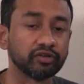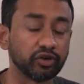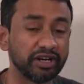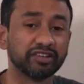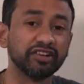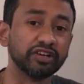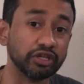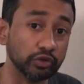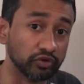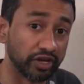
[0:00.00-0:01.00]
So it doesn't
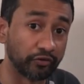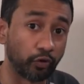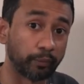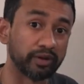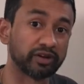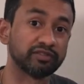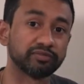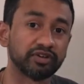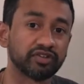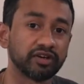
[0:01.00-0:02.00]
use entropy or
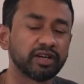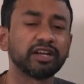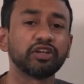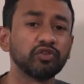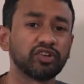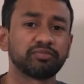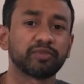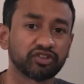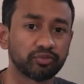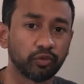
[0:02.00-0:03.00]
information gain, it uses
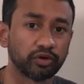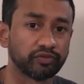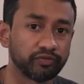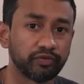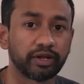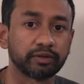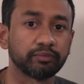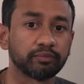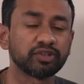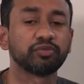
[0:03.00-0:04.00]
much
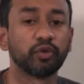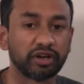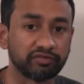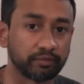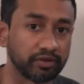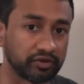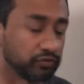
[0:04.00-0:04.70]
more information.